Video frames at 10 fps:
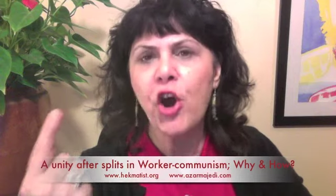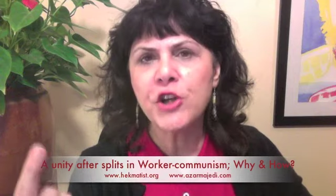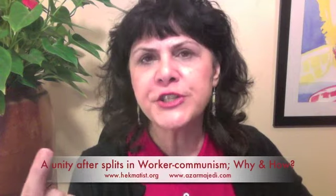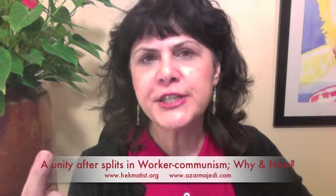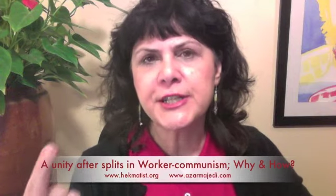
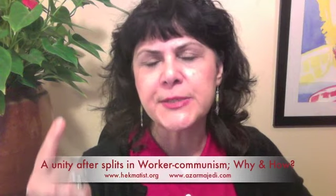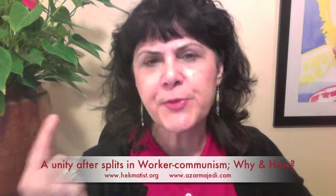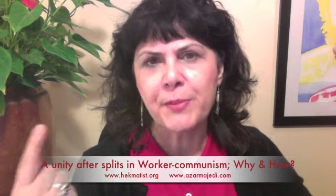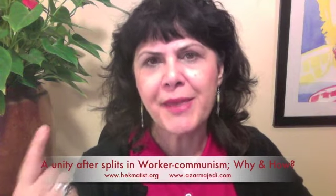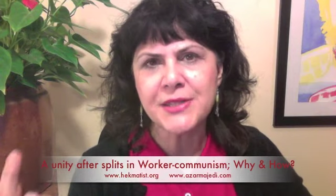articles
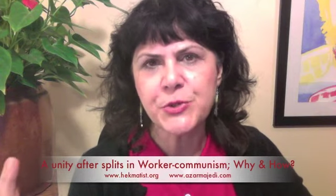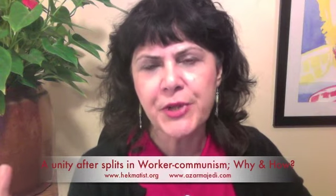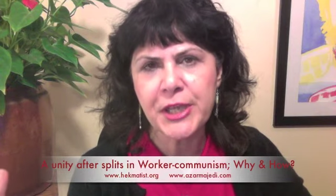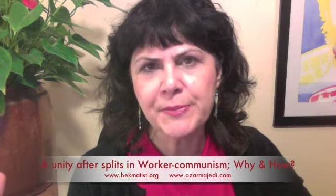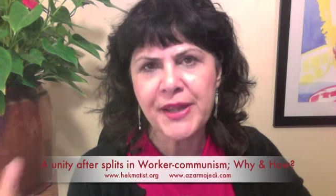by Mansoor
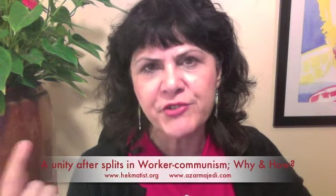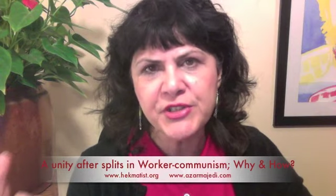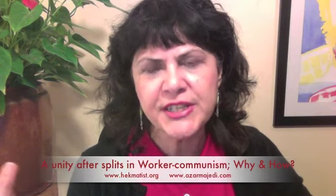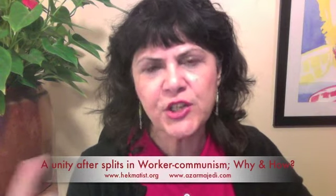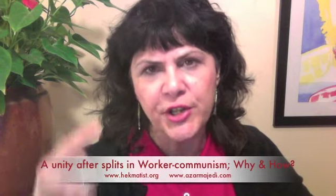Hekmat
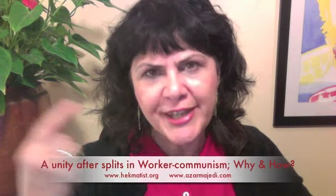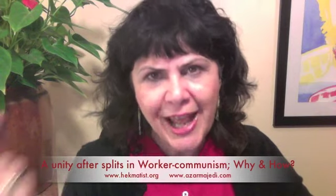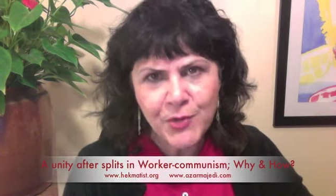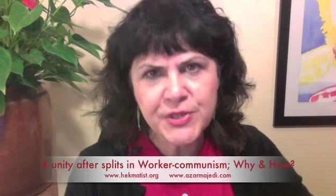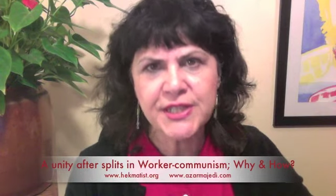written on
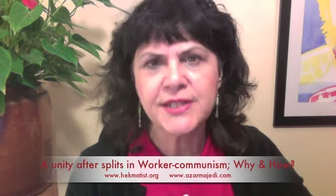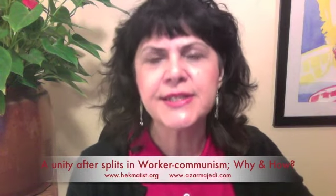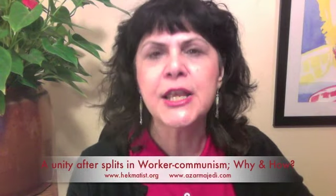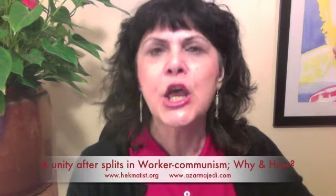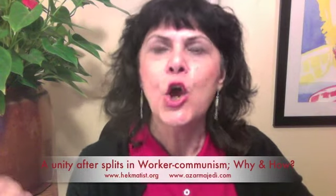
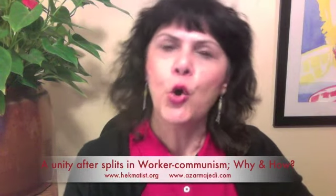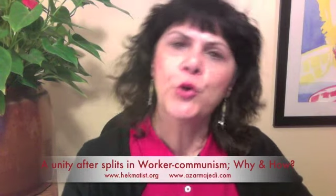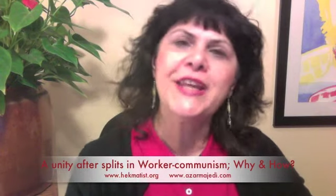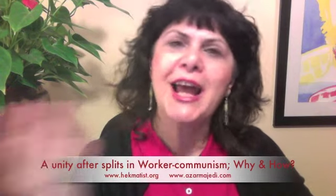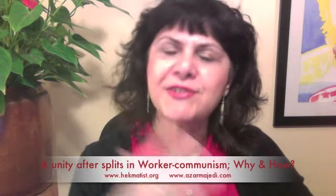councils or
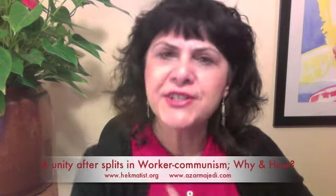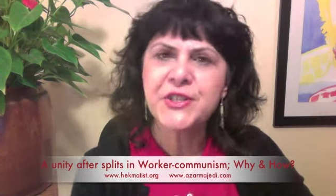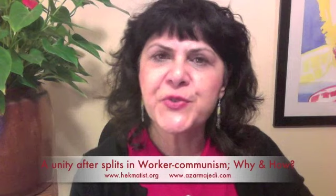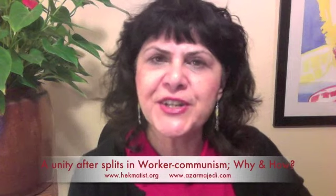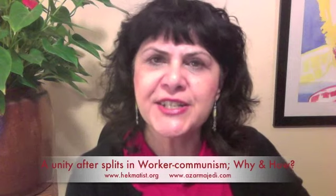
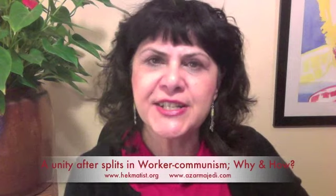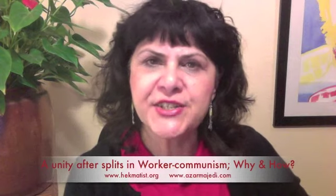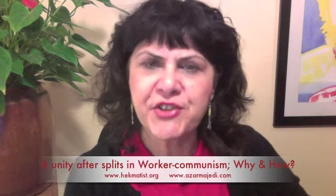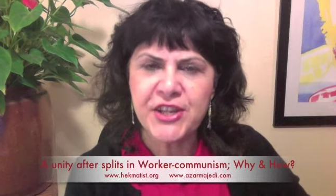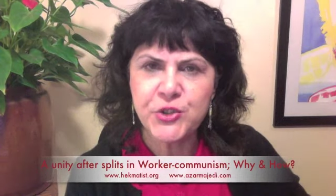councils
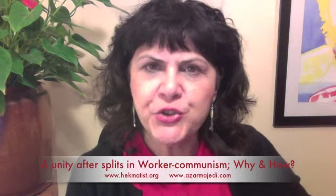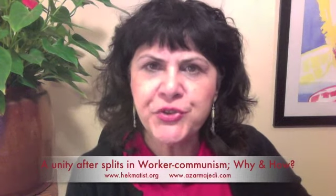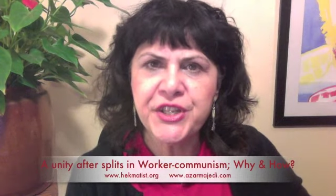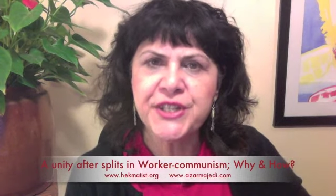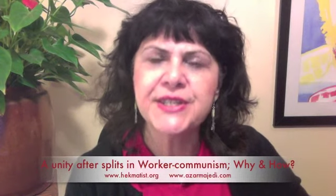versus trade
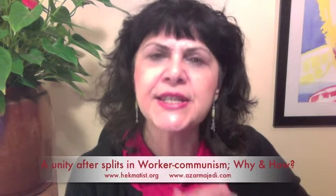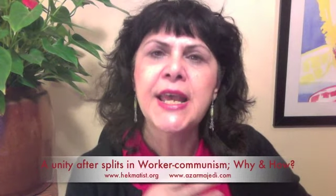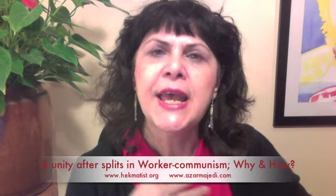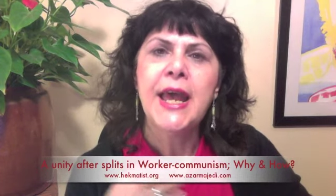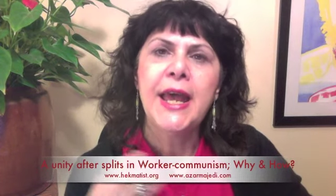unions
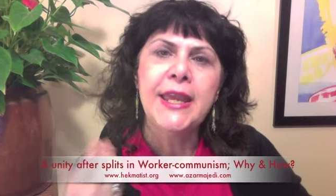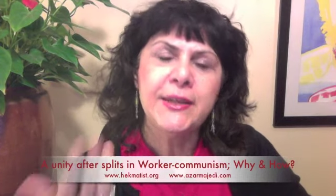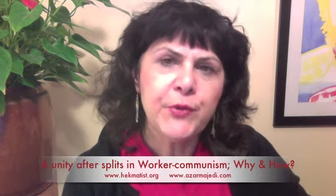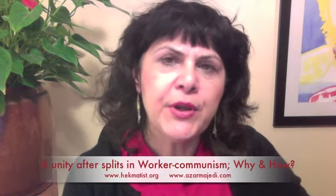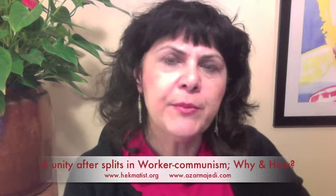
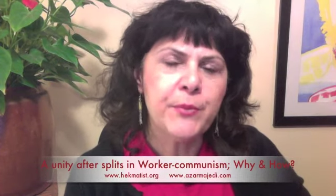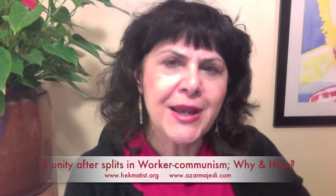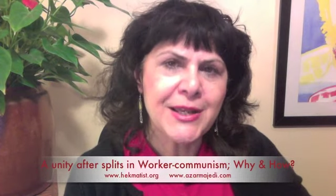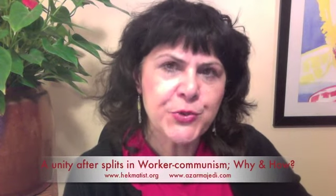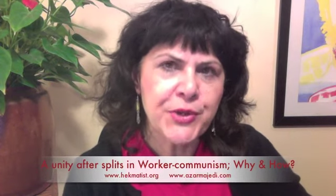in um,
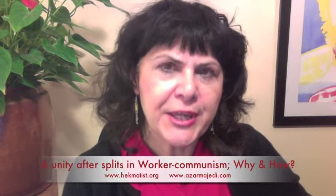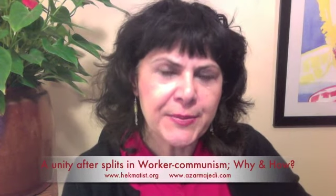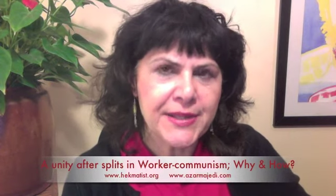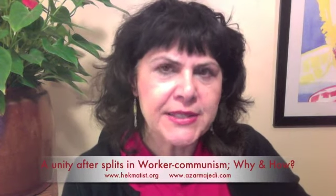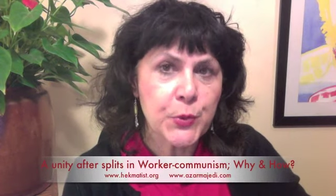Mansoor
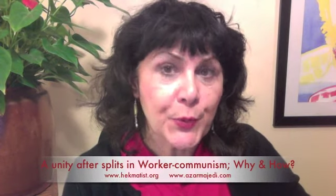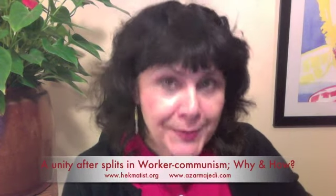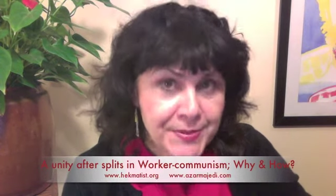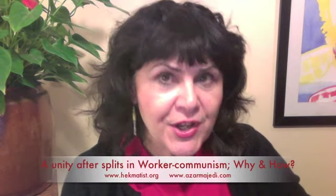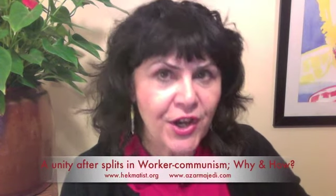
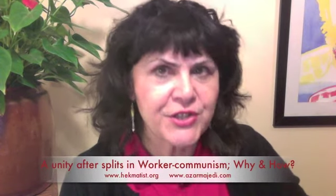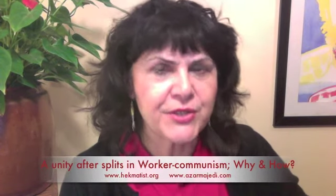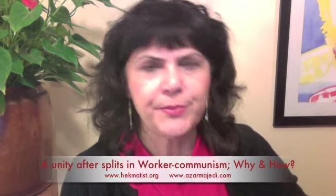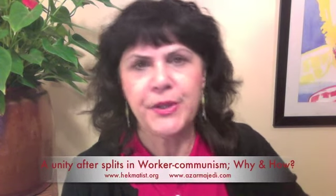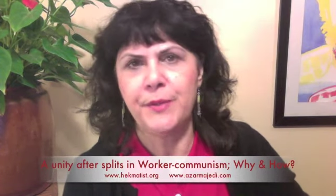
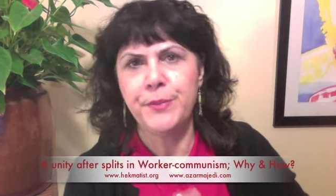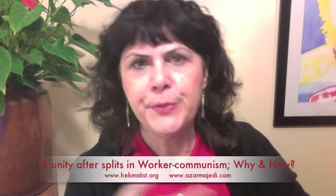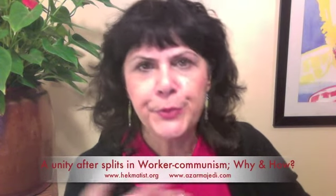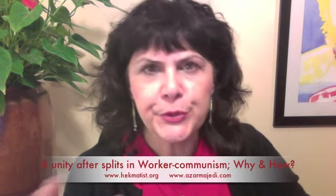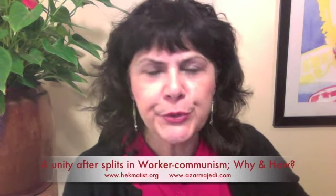website. Uh,
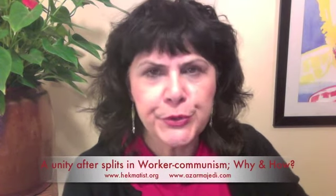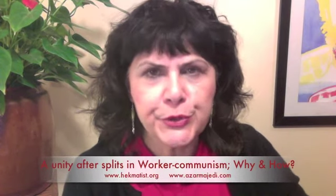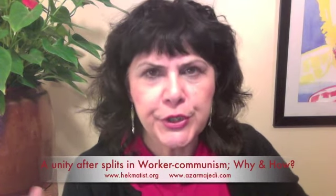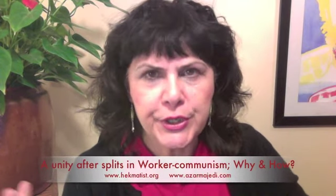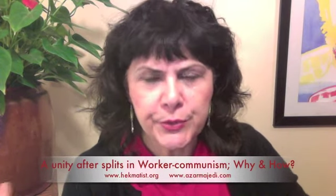people could uh,